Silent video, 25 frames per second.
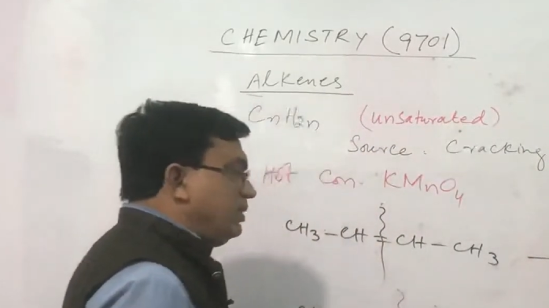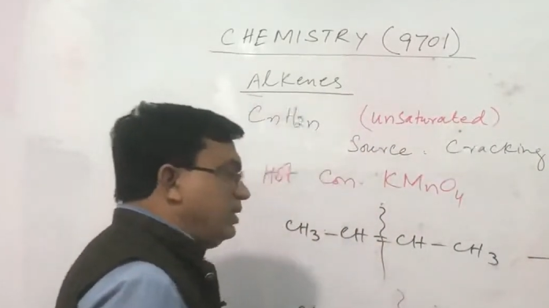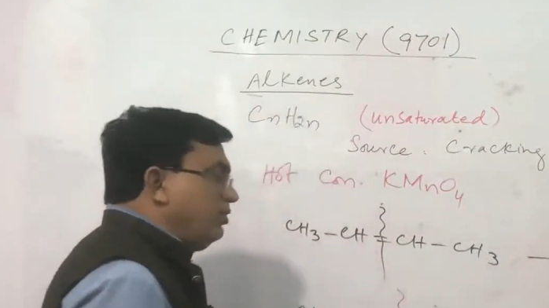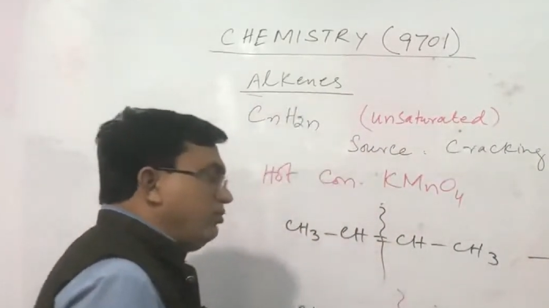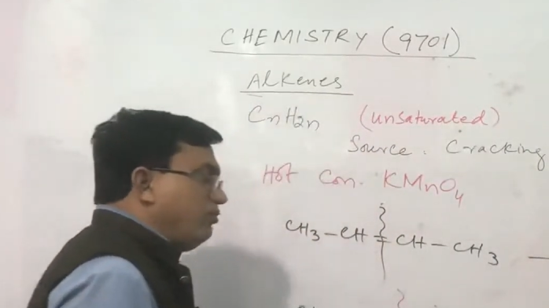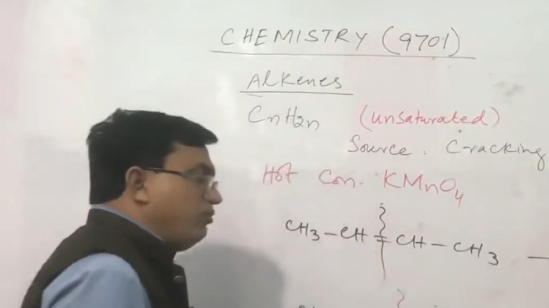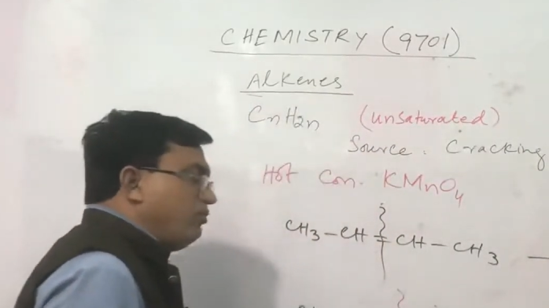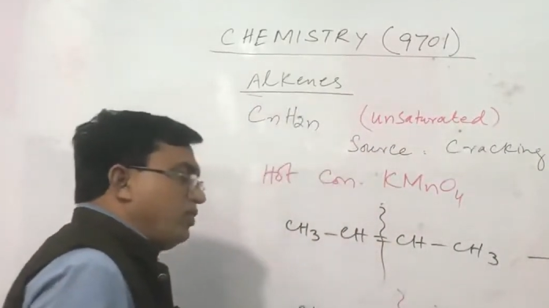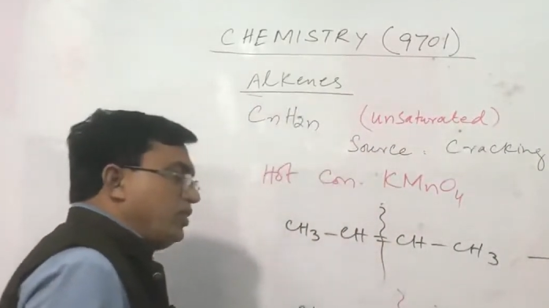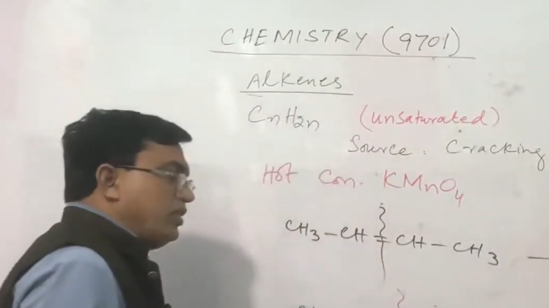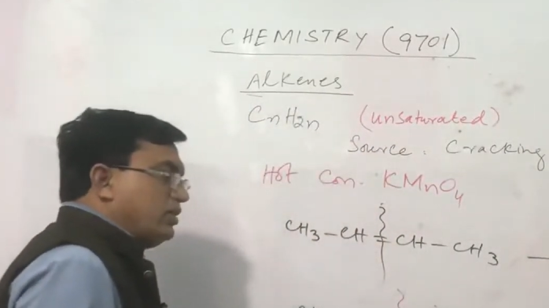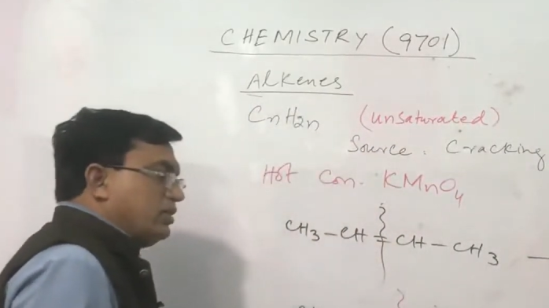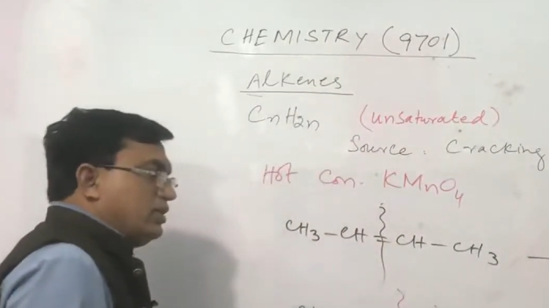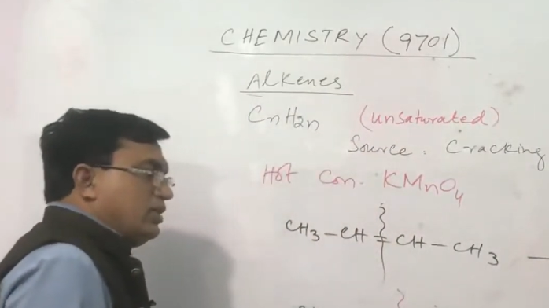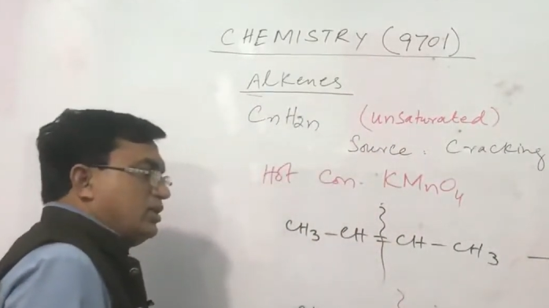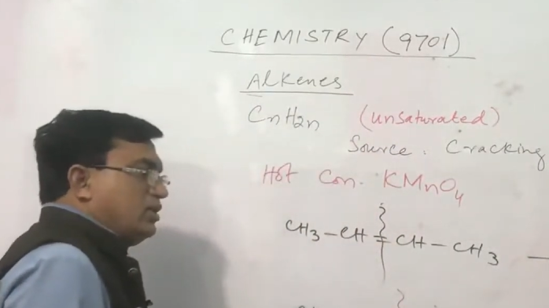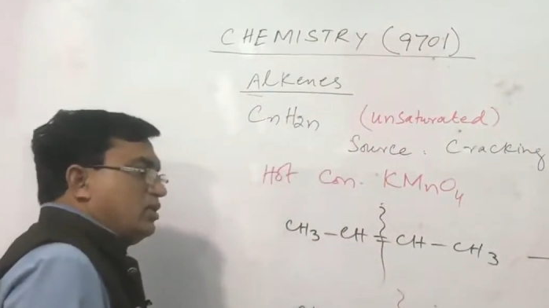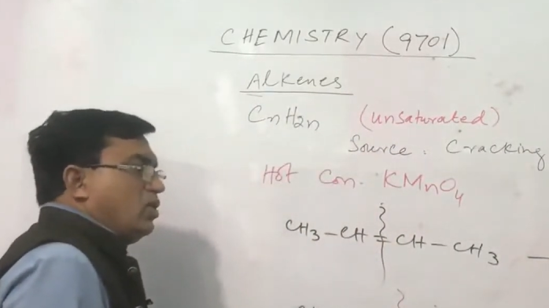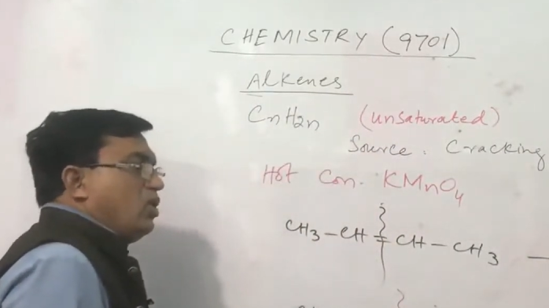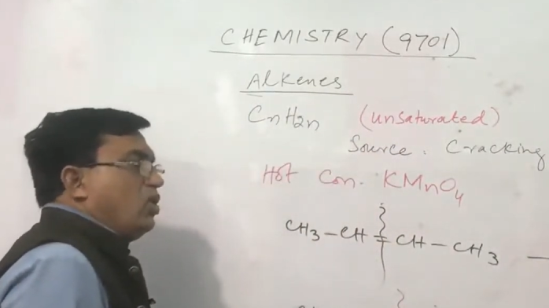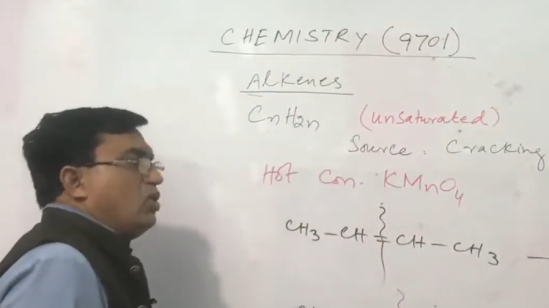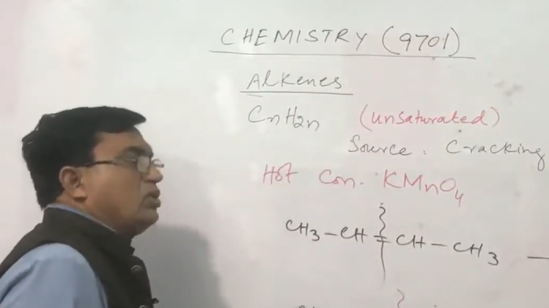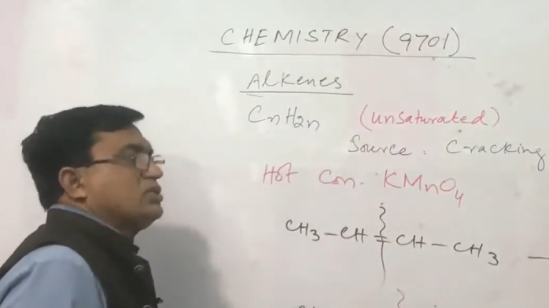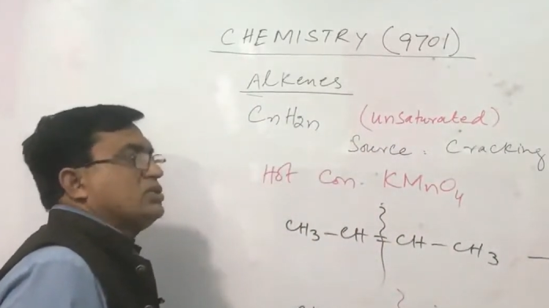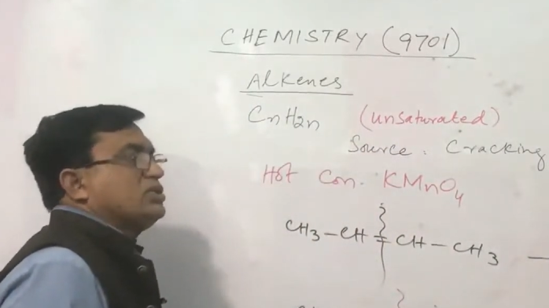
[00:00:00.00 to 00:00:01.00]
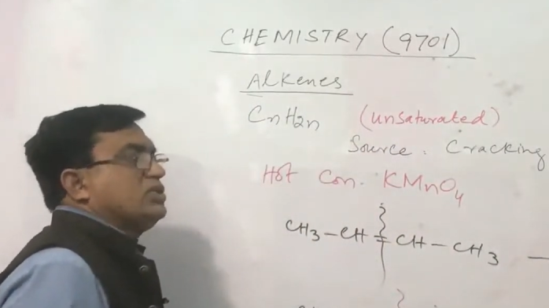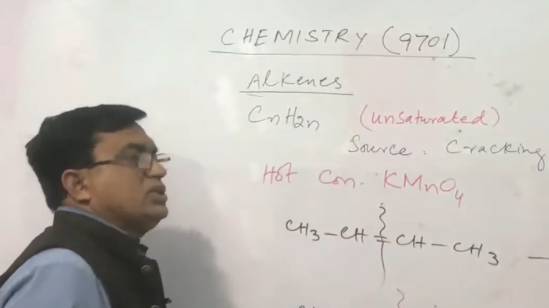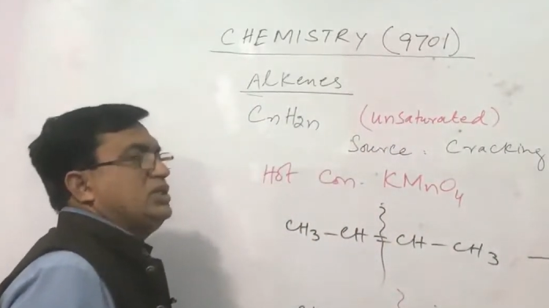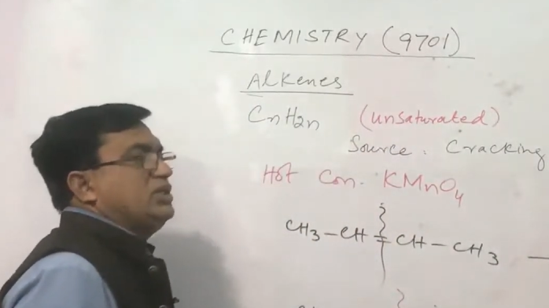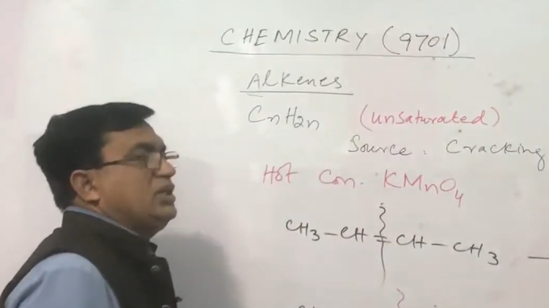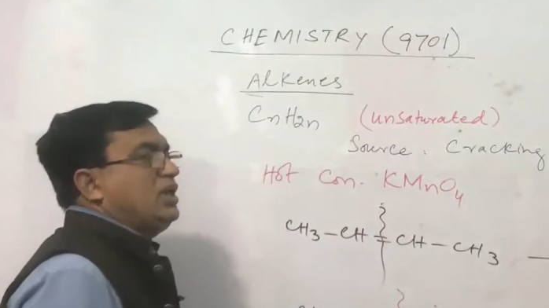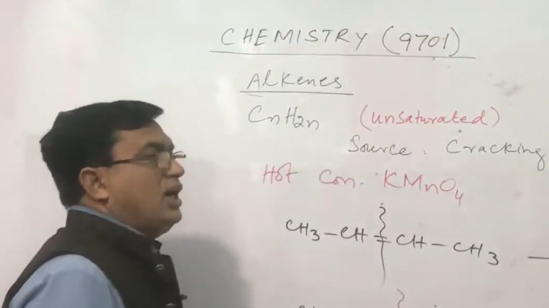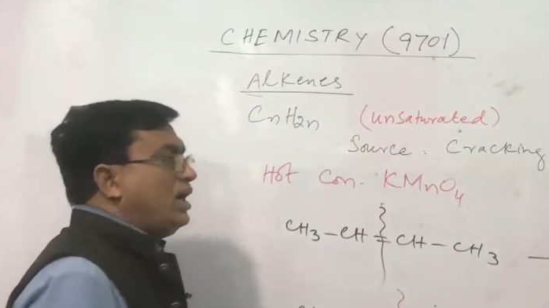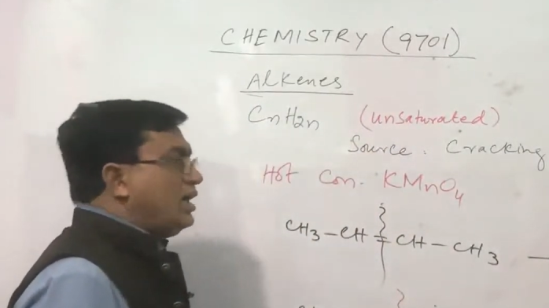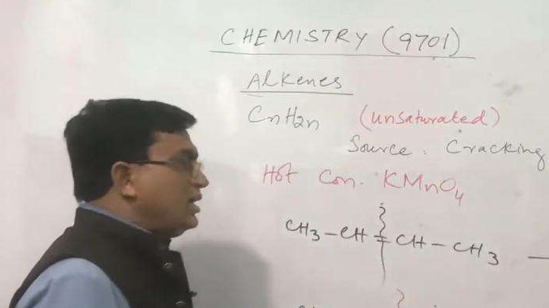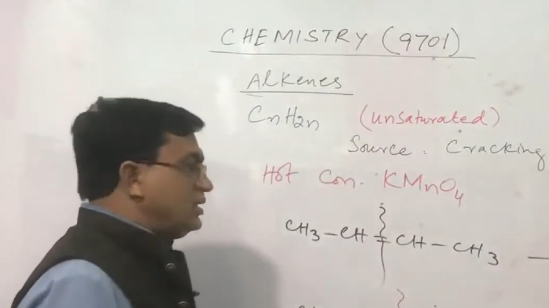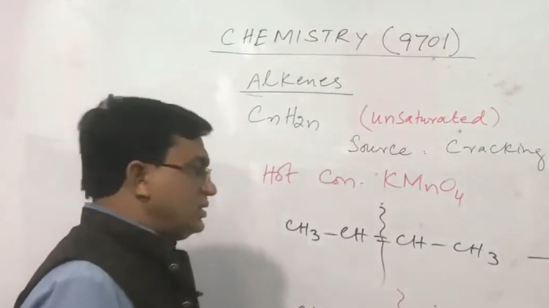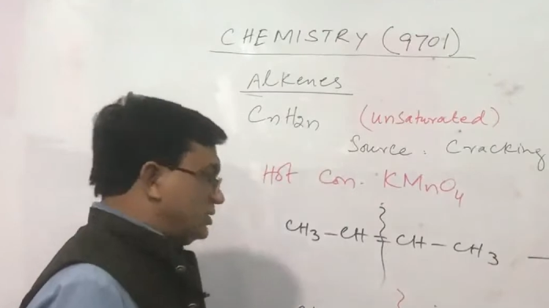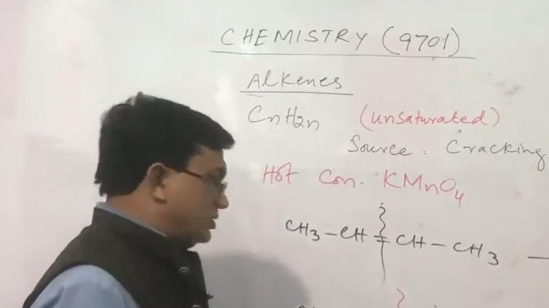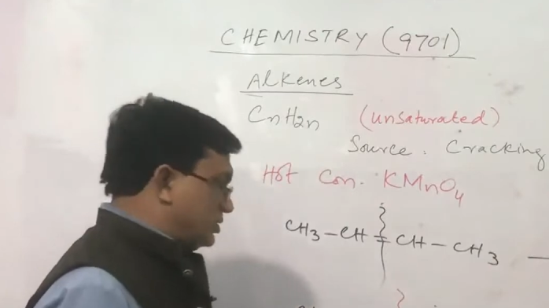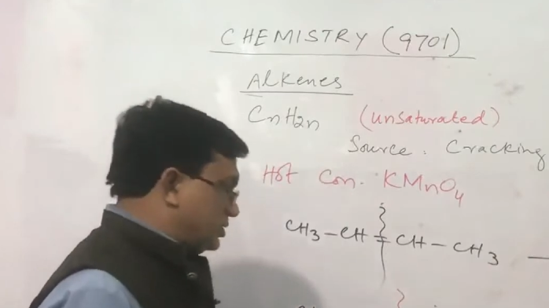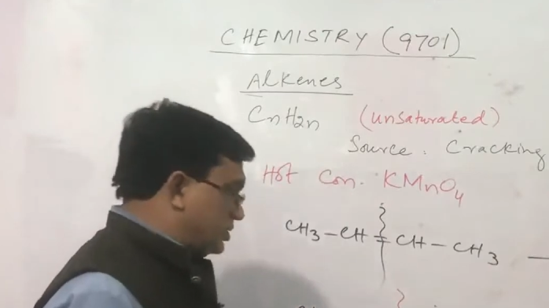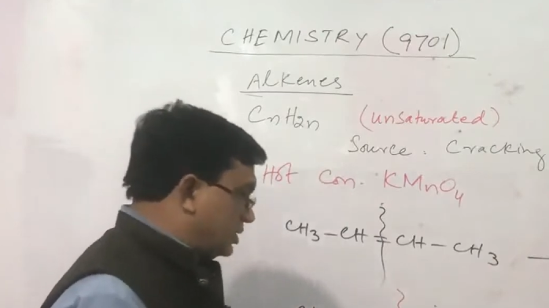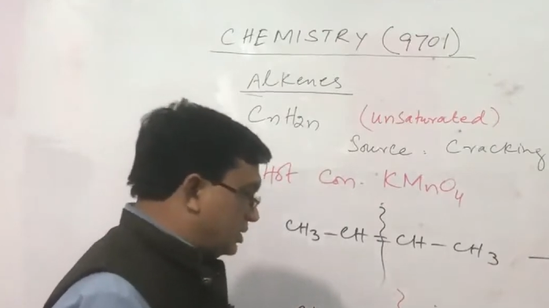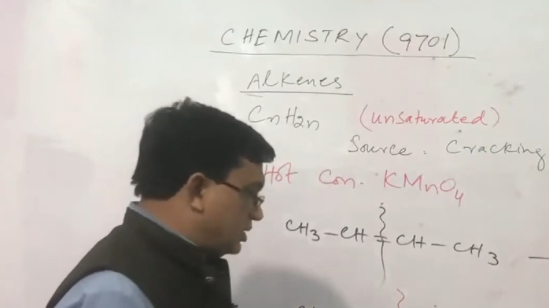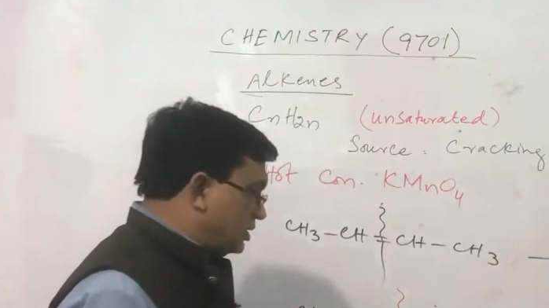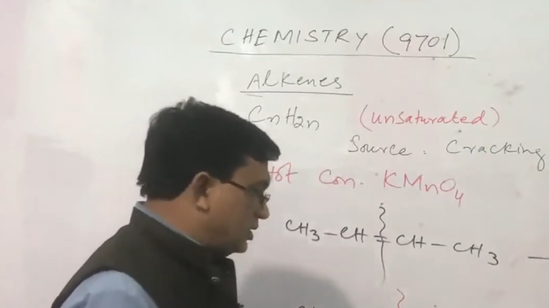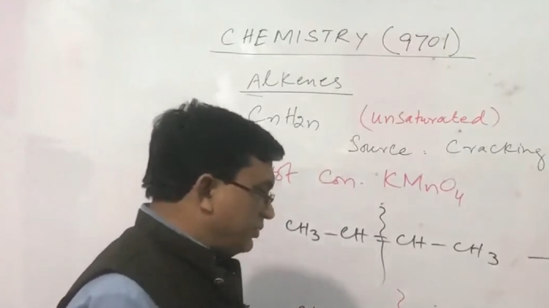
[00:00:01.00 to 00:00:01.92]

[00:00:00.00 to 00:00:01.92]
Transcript: be further oxidized.